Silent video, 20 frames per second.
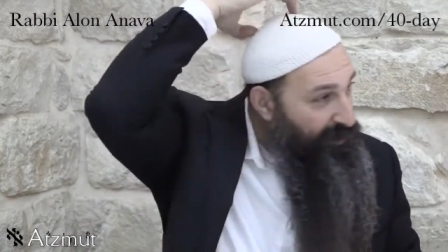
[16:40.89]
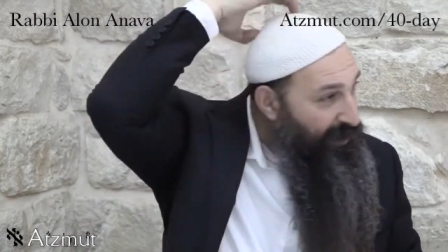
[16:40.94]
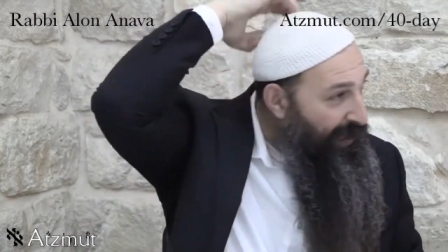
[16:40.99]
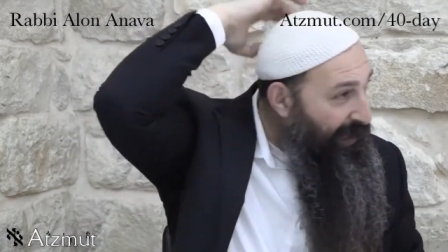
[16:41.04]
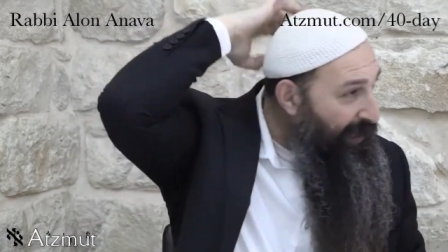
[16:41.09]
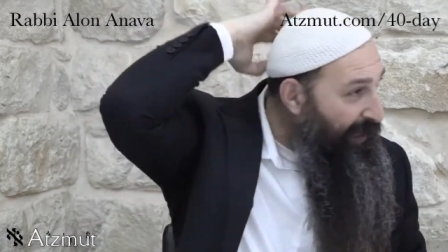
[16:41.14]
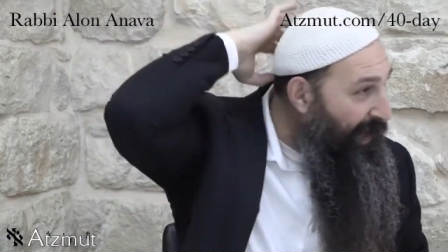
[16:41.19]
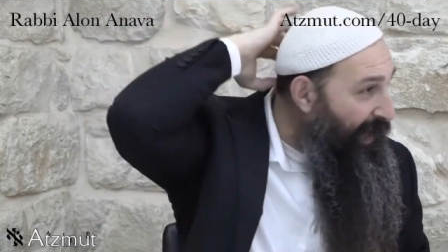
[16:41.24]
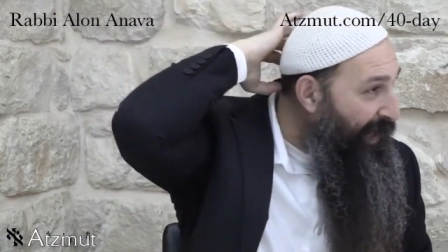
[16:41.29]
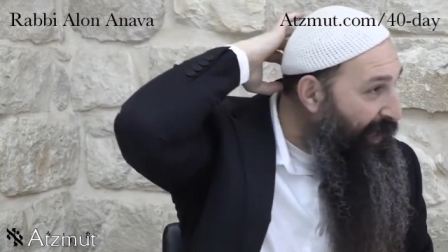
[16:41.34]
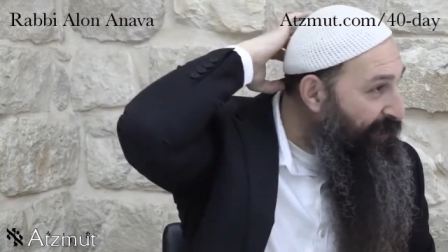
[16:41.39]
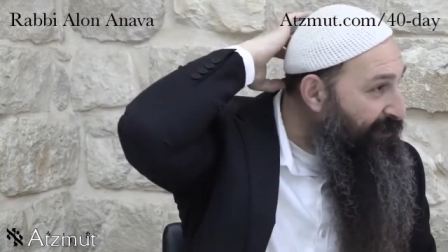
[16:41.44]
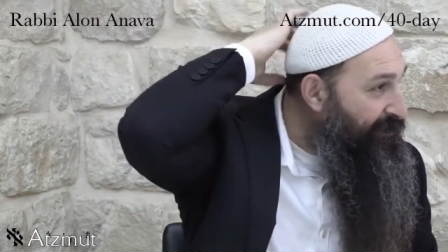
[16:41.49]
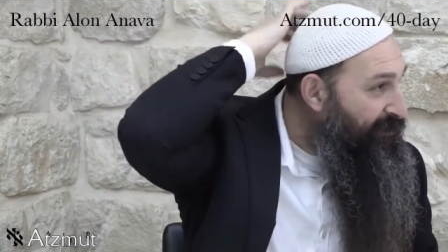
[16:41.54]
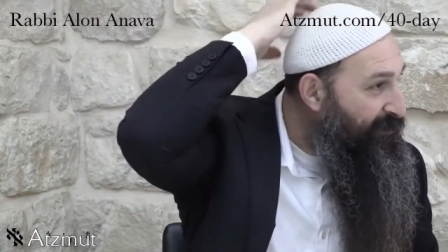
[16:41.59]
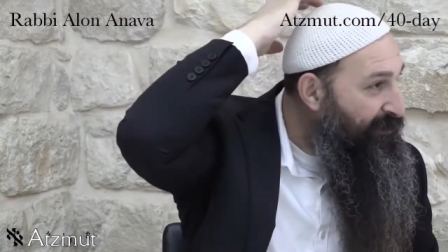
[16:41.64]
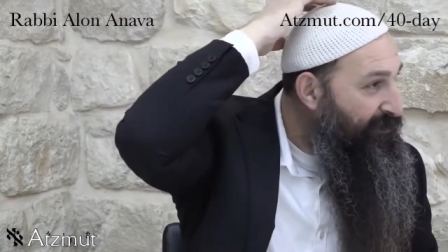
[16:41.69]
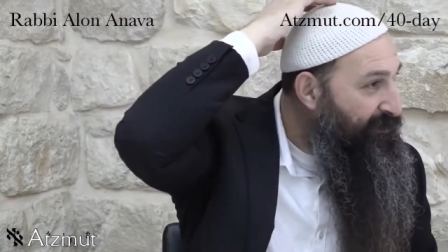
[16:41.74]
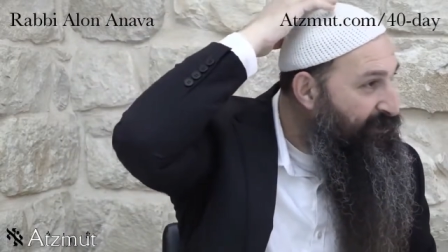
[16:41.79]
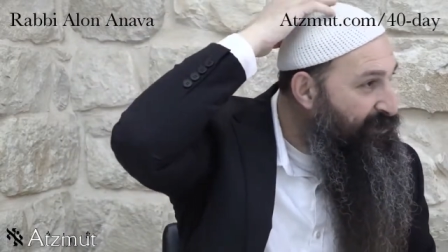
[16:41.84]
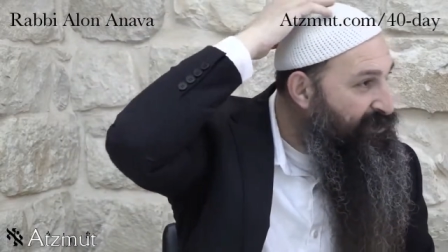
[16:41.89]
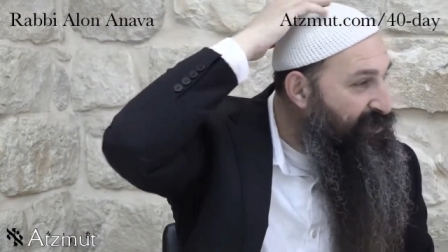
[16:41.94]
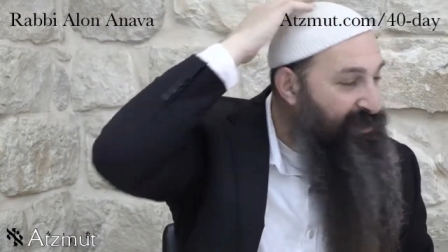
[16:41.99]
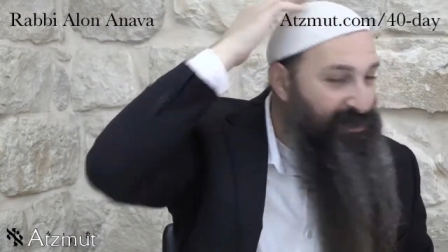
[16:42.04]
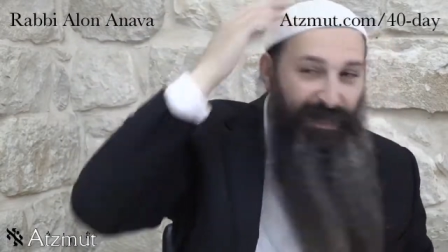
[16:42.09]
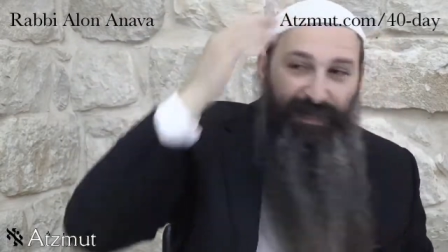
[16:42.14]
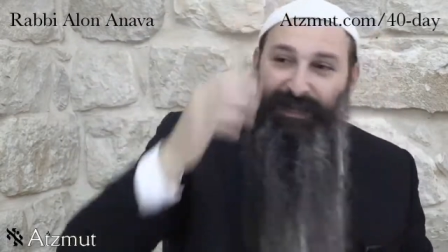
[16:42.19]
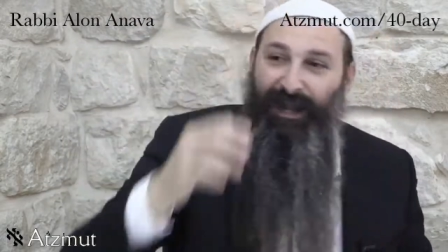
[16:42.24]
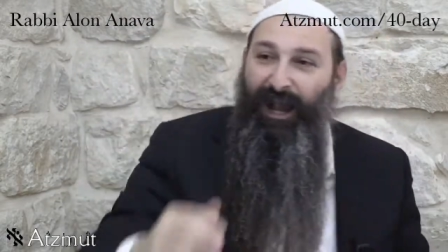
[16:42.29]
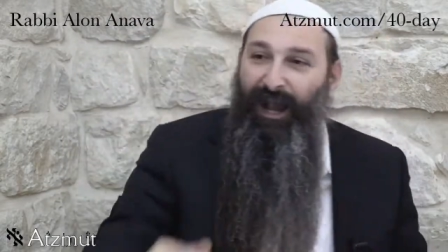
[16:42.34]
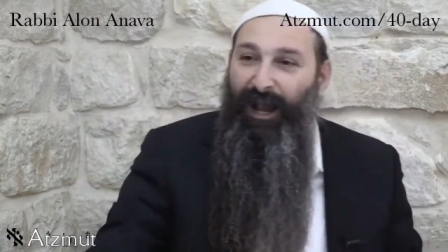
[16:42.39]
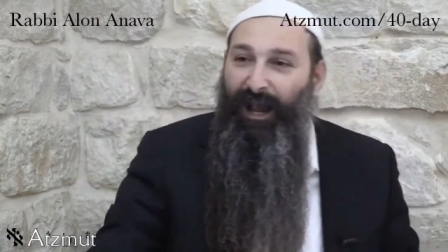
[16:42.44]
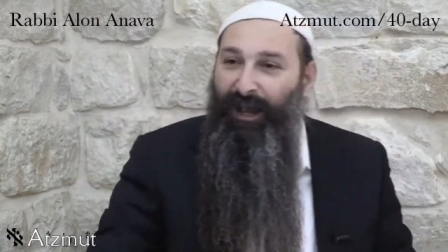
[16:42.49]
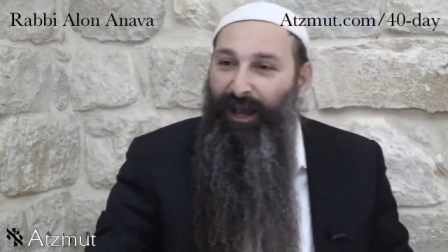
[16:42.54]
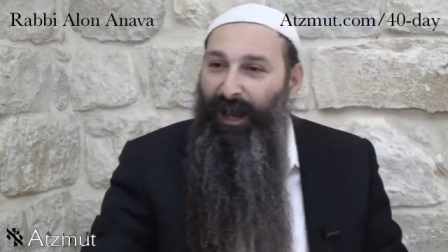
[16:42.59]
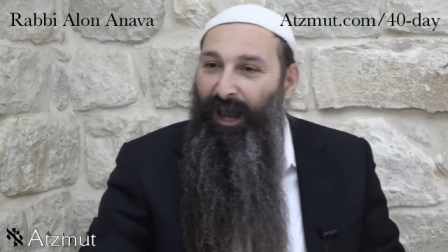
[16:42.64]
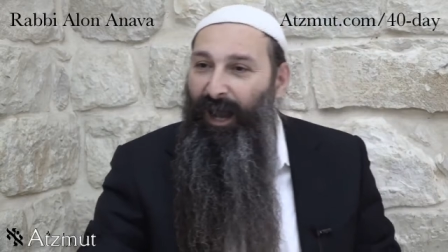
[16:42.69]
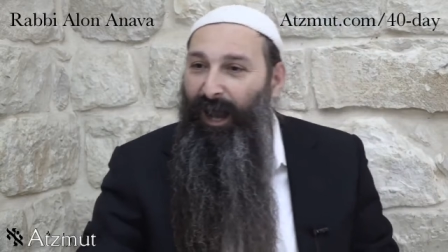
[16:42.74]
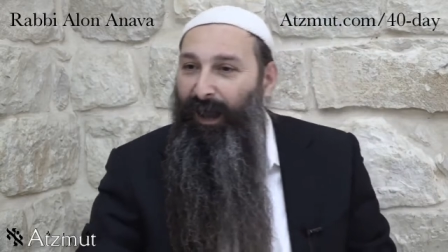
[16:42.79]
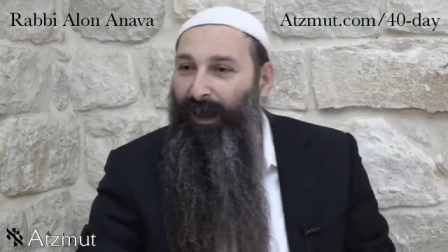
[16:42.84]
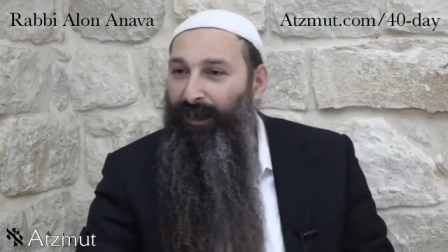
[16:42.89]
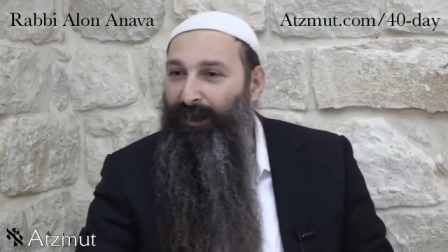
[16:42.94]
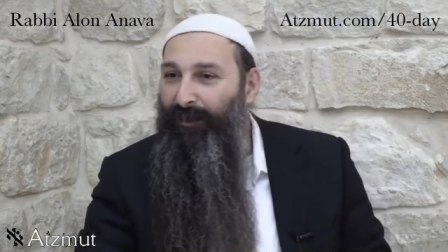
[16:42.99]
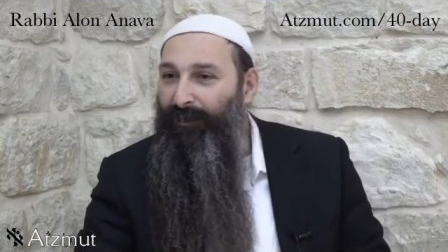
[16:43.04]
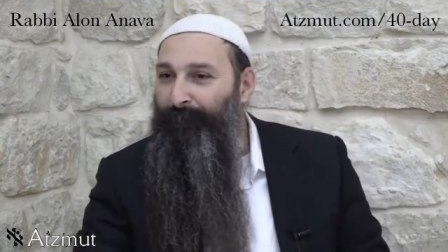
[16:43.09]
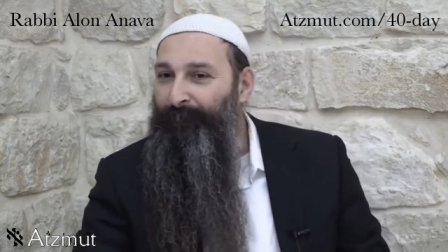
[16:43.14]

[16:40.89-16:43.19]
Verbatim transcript: a line. This is a karacha.